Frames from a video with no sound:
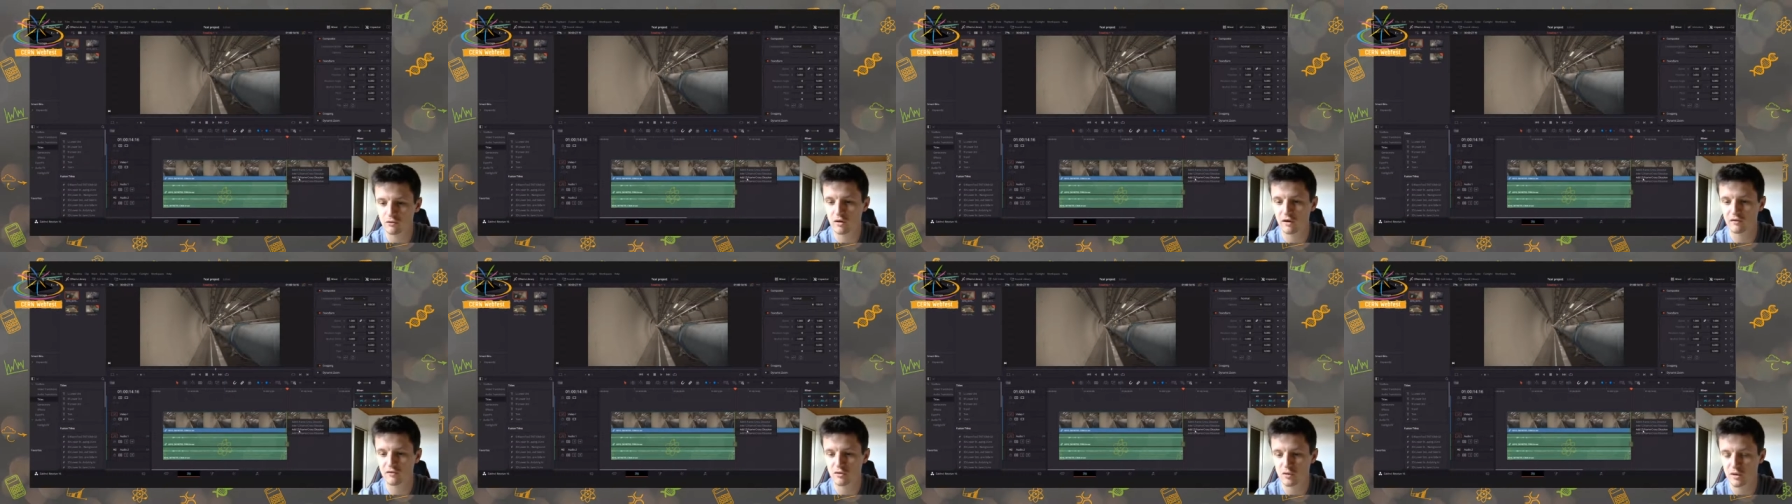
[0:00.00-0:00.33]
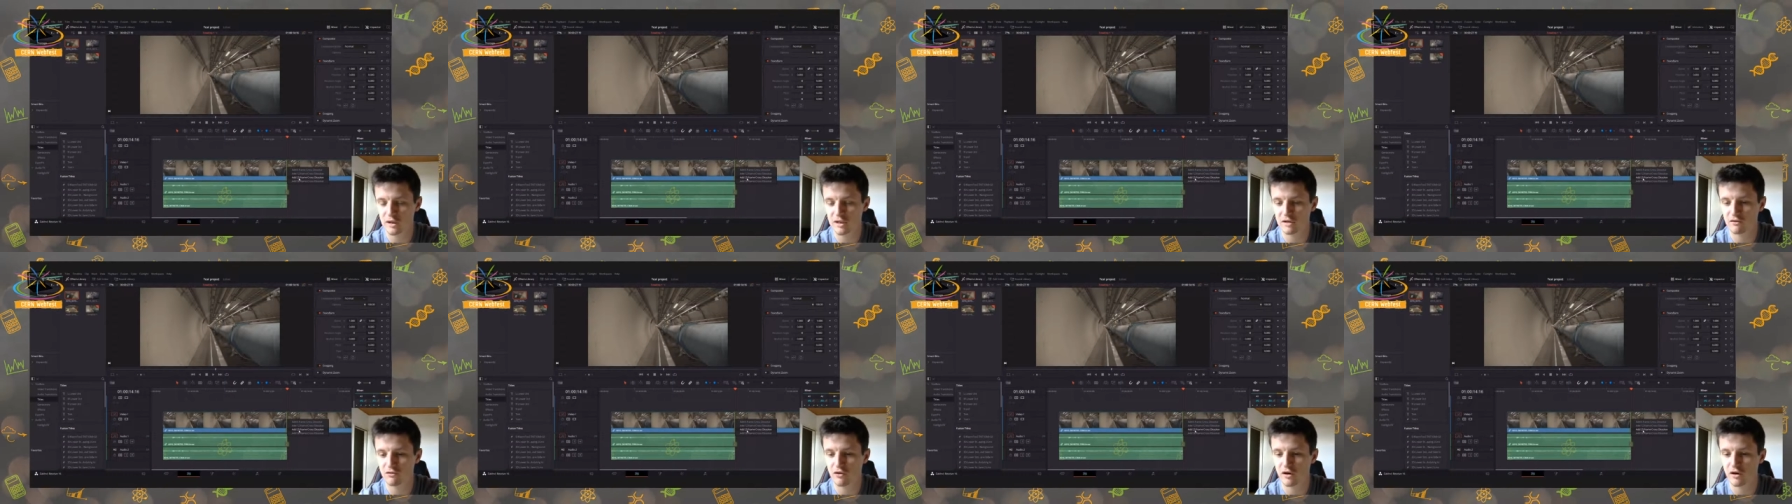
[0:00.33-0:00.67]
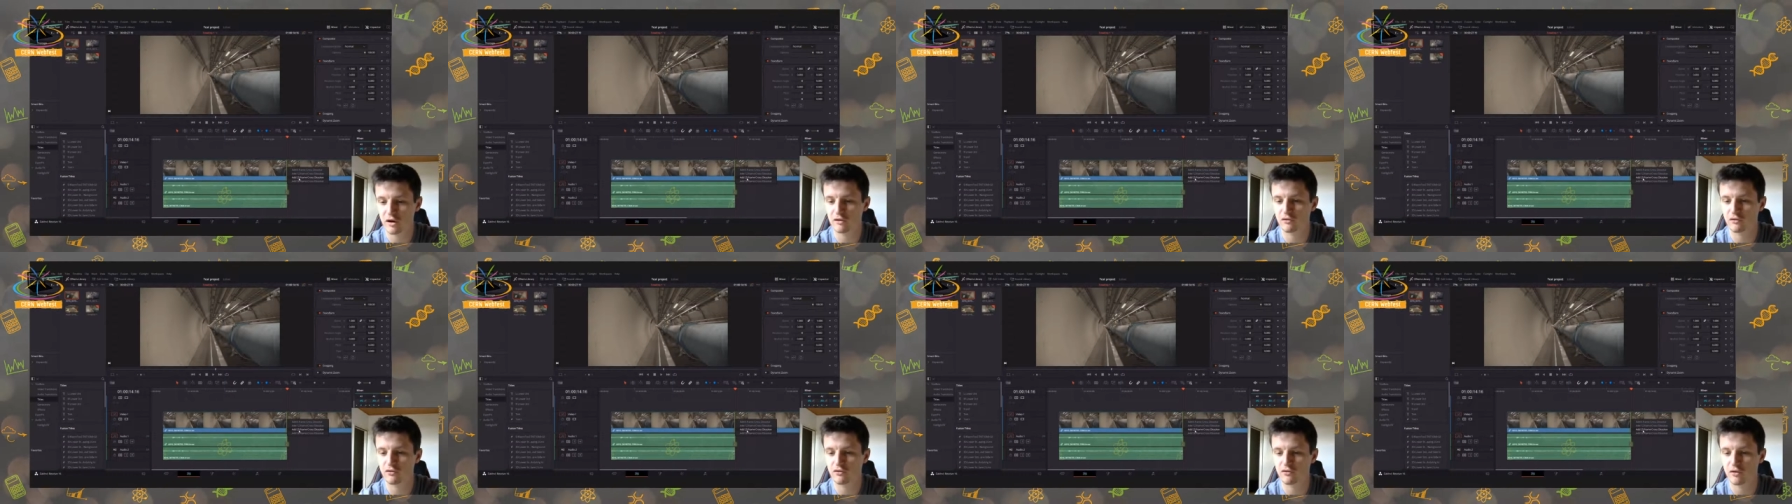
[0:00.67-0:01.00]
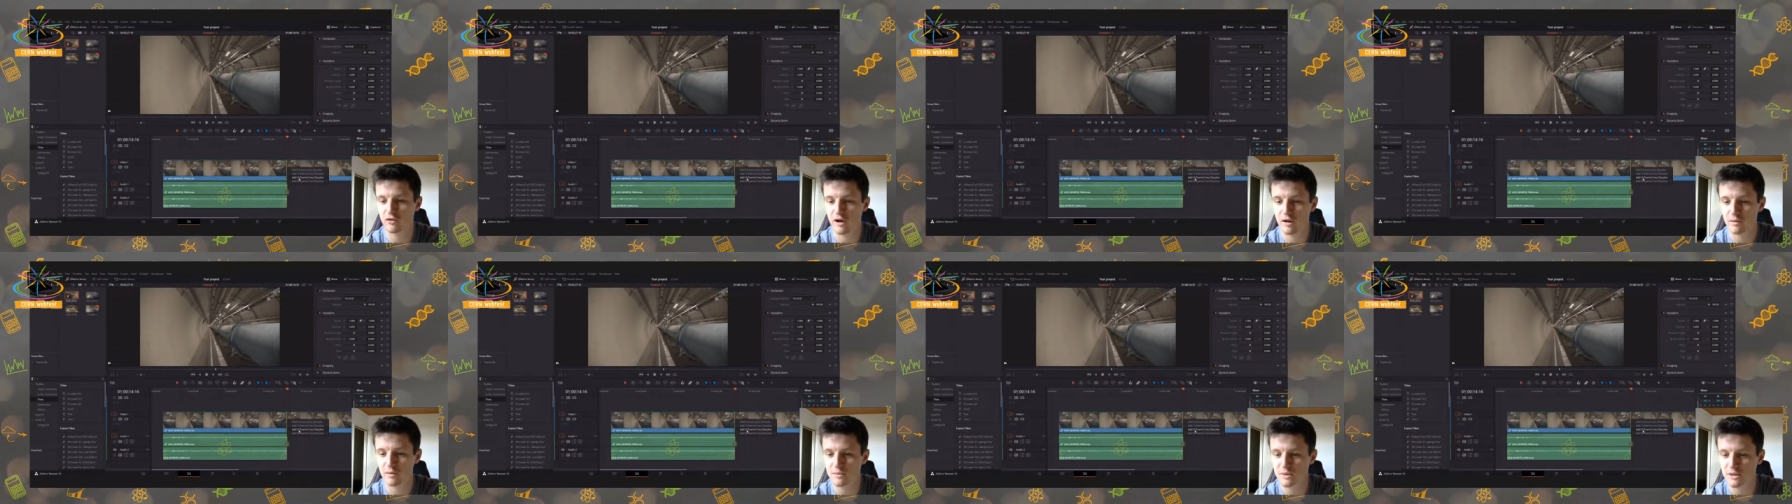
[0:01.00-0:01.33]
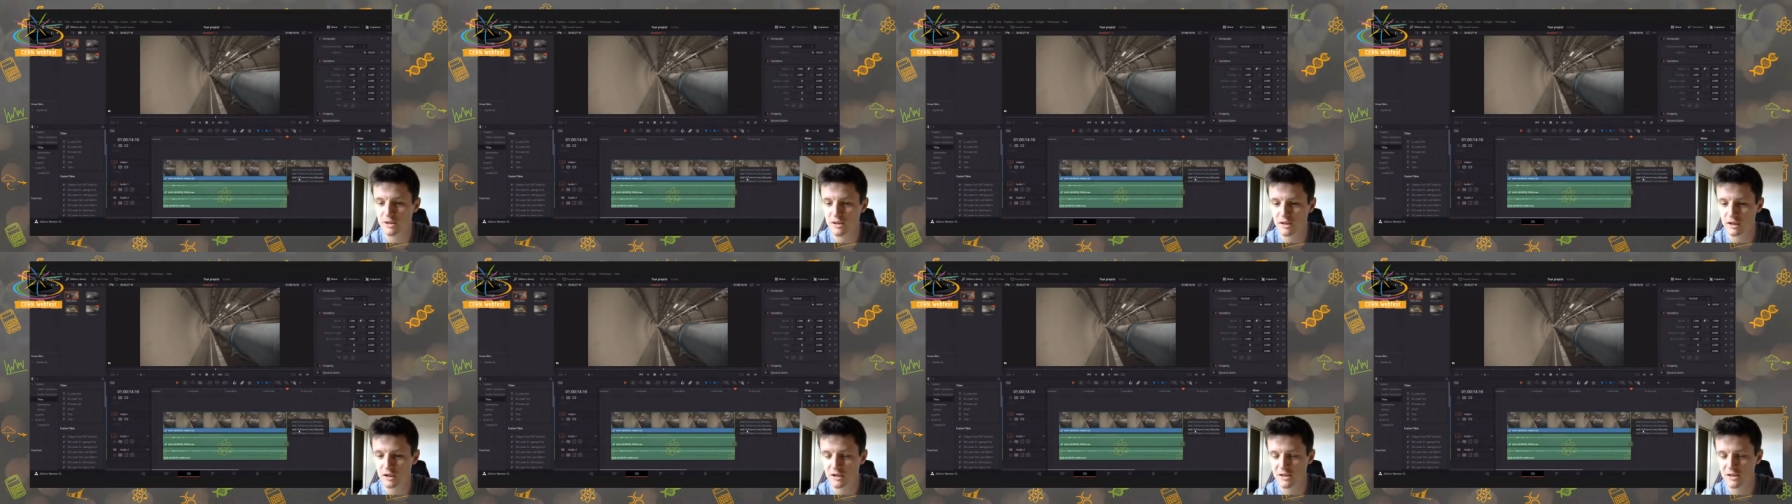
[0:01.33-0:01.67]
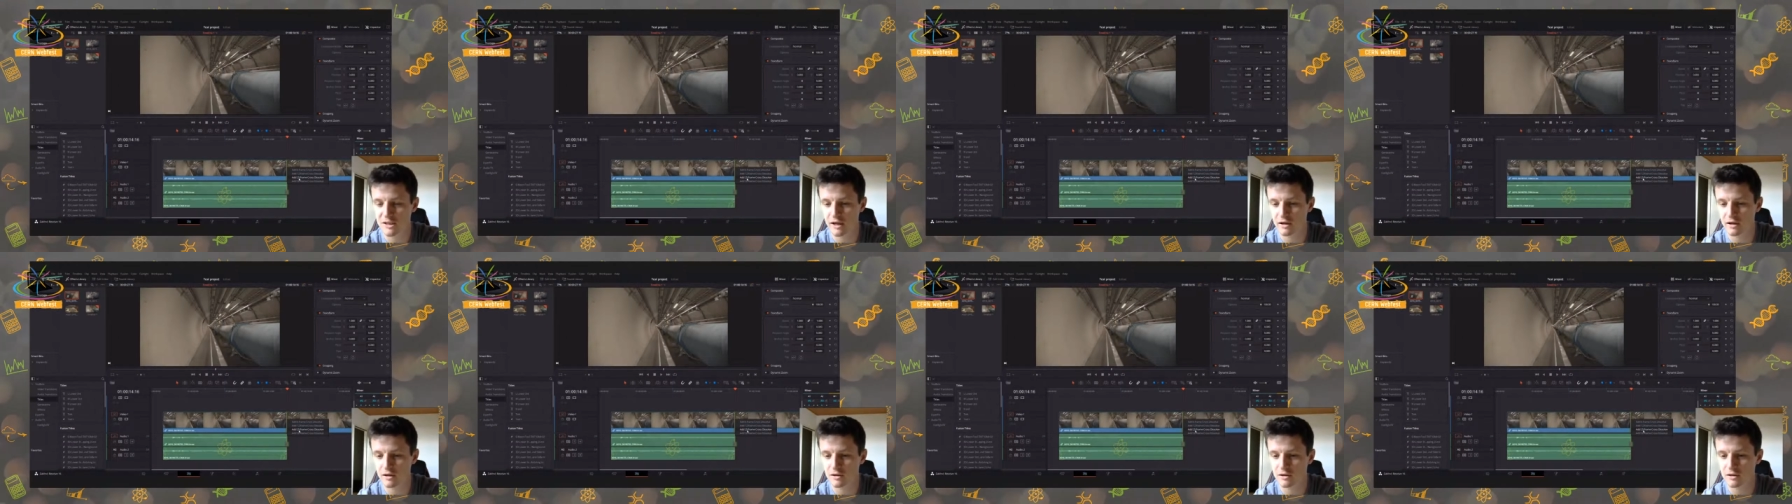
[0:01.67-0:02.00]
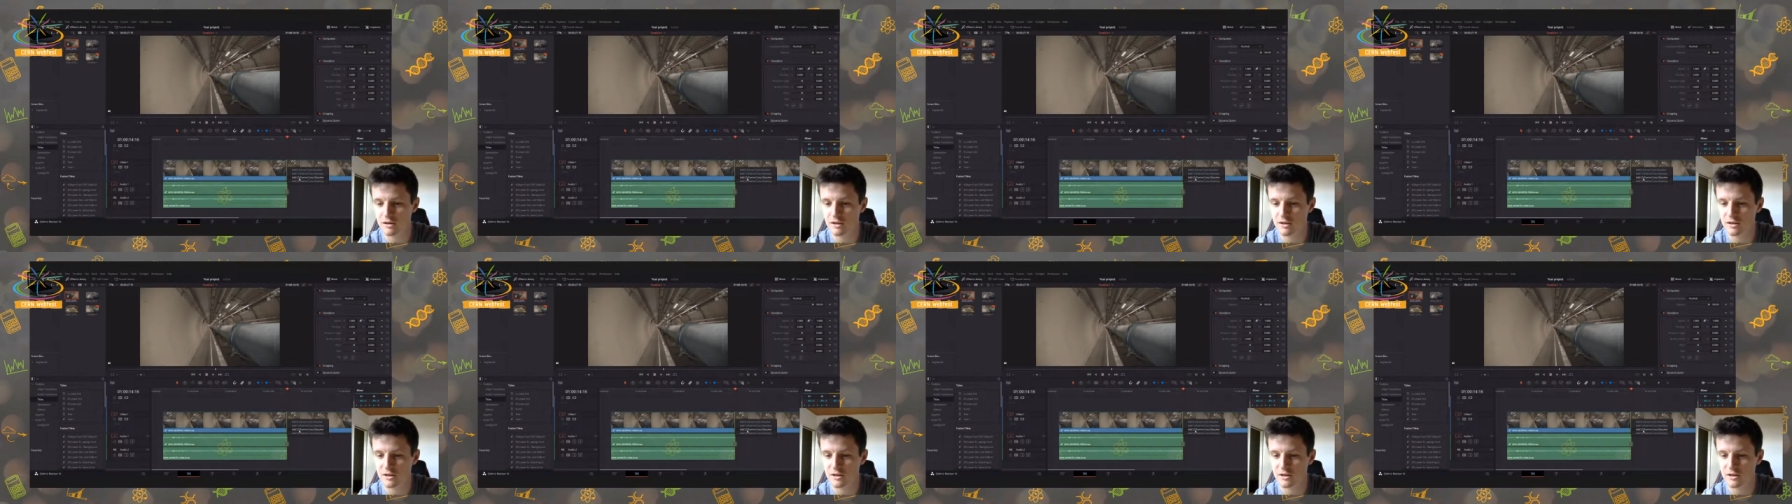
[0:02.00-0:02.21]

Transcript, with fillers: We have 25 frames in a second,